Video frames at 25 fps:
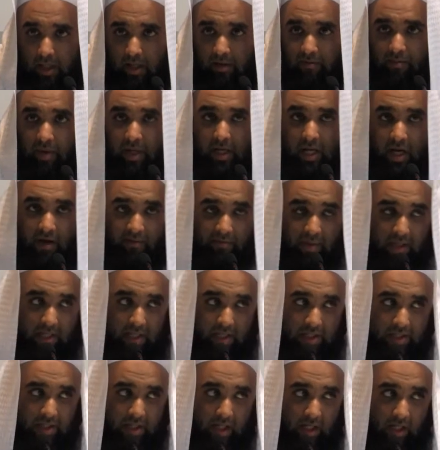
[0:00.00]
and have made
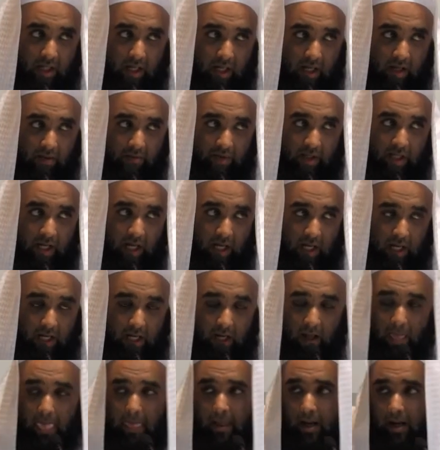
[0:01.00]
istidlal with the
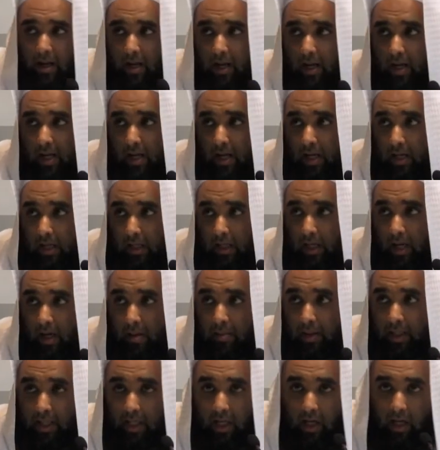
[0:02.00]
ayah, Ya
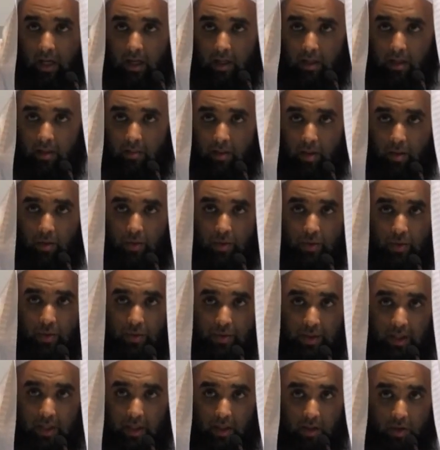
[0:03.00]
bani Adam khuzu
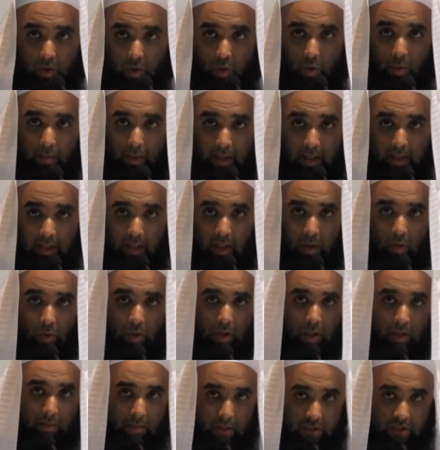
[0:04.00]
zinatakum 'inda
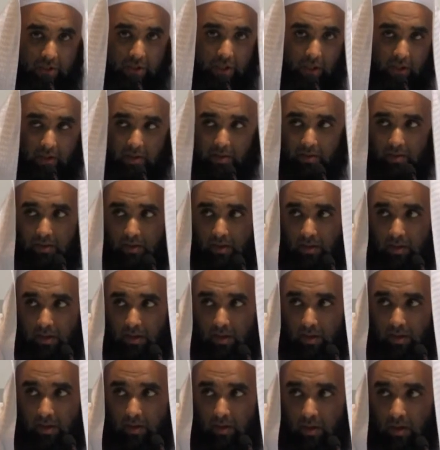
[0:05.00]
kulli masjid.
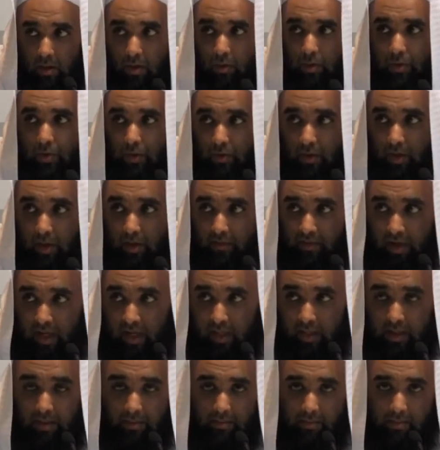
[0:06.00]
The old children of
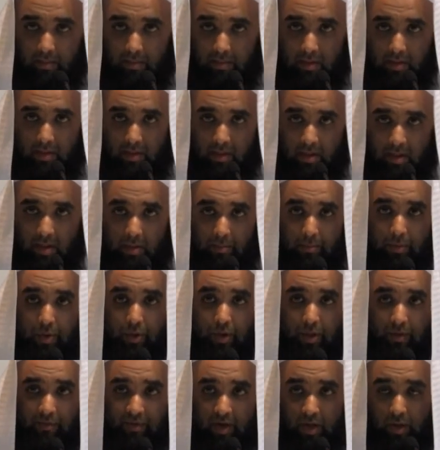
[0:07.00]
Adam,
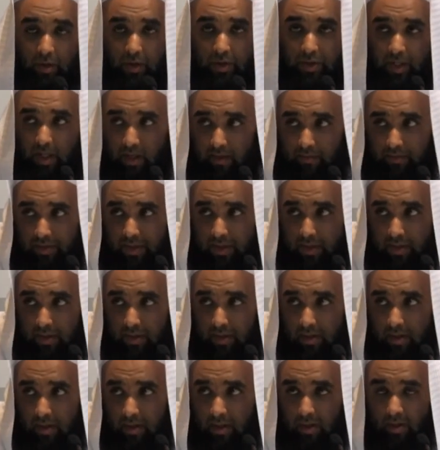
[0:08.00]
beautify yourselves
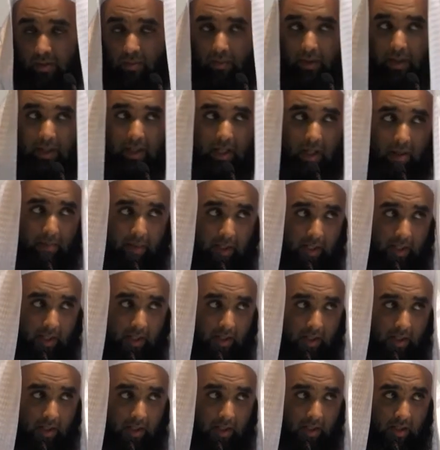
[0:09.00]
when
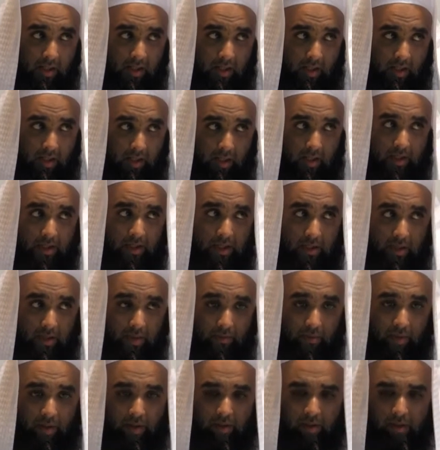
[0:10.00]
coming
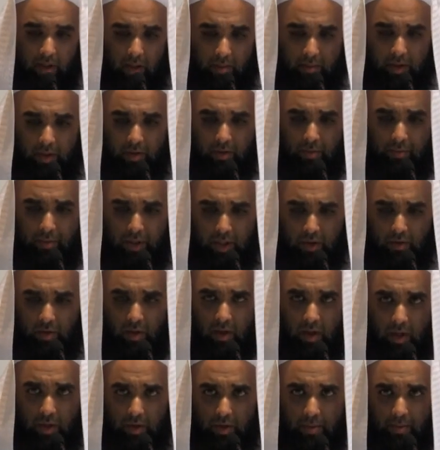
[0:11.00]
to pray to
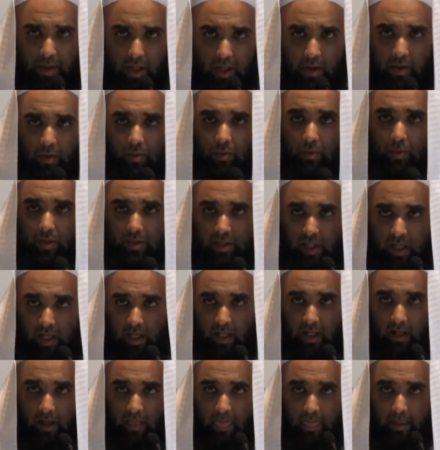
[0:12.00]
Allah subhanahu wa
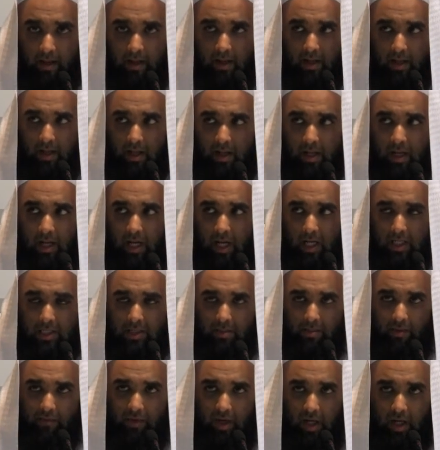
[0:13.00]
ta'ala. And
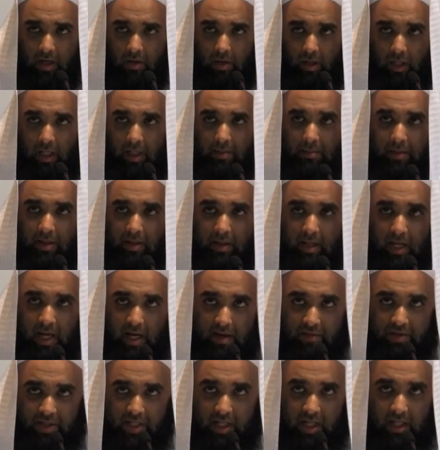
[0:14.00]
some of the Ahlul Ilm that they
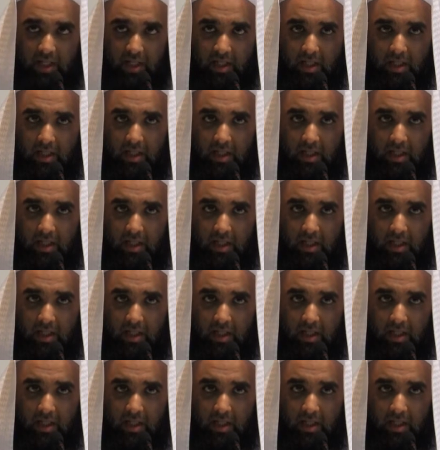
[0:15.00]
have said